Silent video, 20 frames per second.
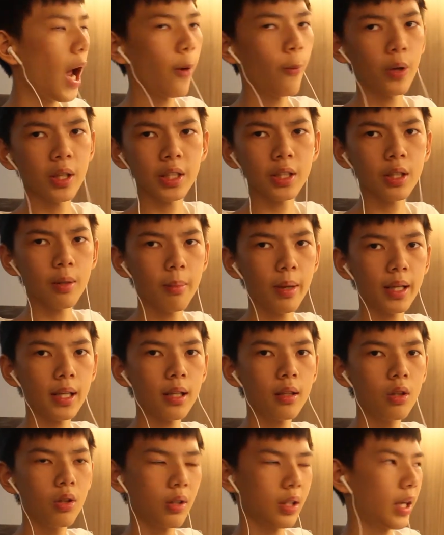I wanted to make
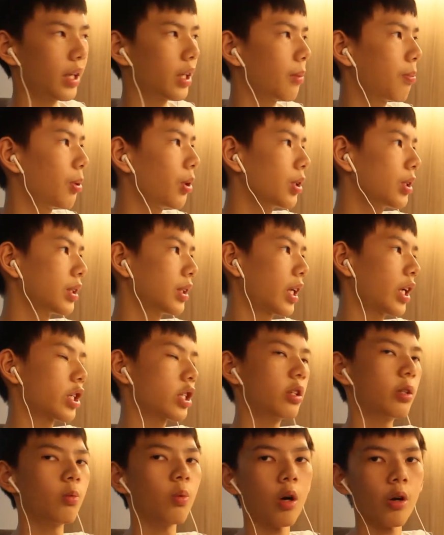it look like the person
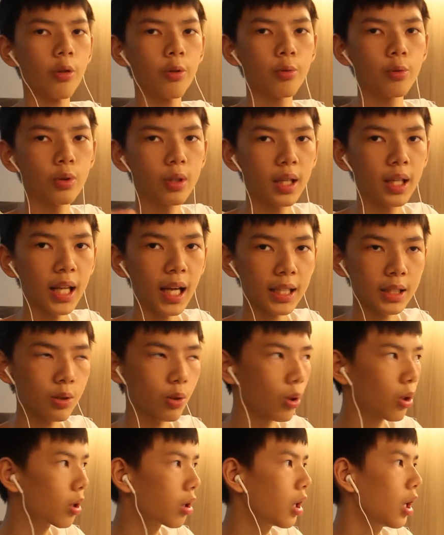actually walked through the glass
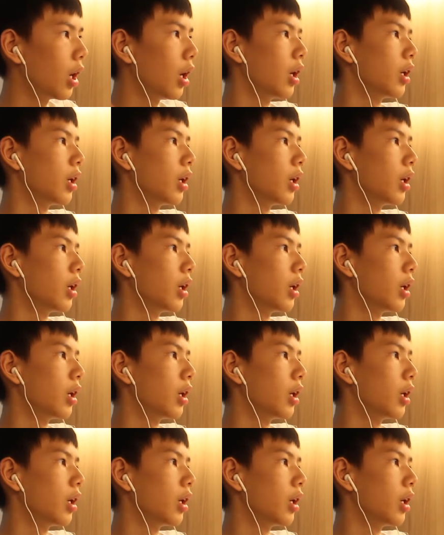door,